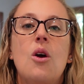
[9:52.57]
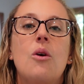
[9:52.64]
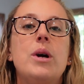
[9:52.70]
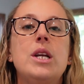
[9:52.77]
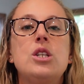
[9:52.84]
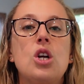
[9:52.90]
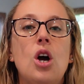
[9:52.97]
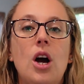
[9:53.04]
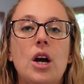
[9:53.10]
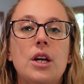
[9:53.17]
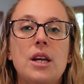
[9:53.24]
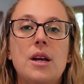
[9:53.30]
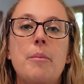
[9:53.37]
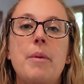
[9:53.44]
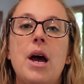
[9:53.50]
when
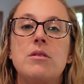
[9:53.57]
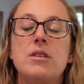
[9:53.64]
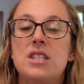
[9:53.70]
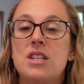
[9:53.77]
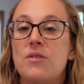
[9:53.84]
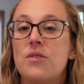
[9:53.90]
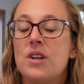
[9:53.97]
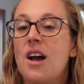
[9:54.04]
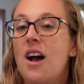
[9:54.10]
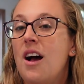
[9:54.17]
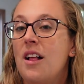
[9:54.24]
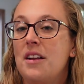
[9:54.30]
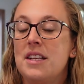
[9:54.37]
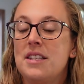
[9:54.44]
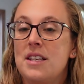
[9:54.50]
talking about different holiday